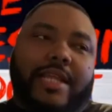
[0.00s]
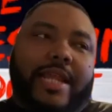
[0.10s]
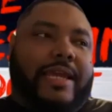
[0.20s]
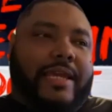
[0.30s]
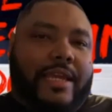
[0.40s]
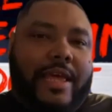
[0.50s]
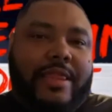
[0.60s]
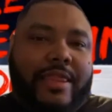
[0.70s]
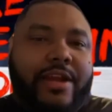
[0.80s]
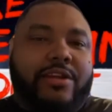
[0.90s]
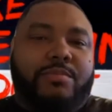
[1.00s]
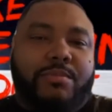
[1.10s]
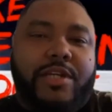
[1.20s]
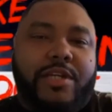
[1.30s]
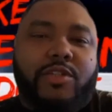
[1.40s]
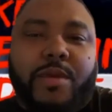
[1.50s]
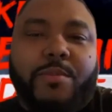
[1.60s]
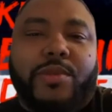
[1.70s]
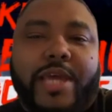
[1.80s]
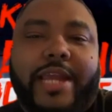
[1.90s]
Like, there's there's
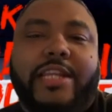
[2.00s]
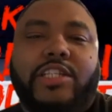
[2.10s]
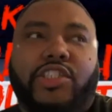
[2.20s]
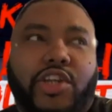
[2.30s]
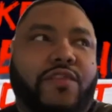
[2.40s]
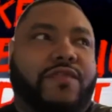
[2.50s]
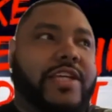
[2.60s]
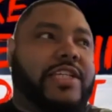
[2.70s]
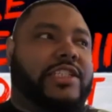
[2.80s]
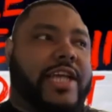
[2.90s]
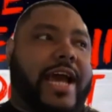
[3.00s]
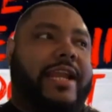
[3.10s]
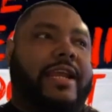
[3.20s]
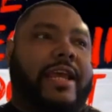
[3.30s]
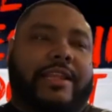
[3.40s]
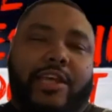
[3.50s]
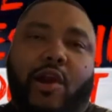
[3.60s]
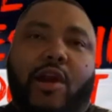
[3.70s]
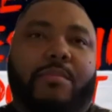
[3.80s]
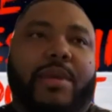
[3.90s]
people that deserve this shot that
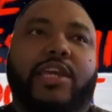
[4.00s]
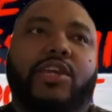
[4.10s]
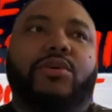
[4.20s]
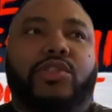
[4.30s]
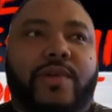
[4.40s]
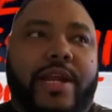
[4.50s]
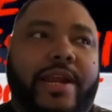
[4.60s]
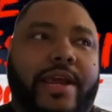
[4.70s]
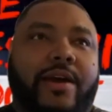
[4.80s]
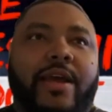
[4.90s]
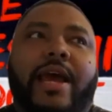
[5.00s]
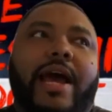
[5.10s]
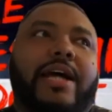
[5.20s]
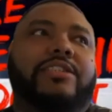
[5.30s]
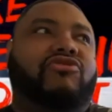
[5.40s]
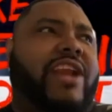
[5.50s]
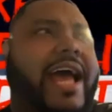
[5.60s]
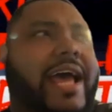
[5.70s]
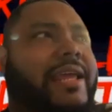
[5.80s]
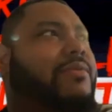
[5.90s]
aren't being used right now.
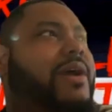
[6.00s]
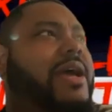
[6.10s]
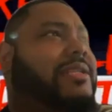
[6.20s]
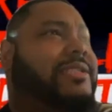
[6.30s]
Andrade, where's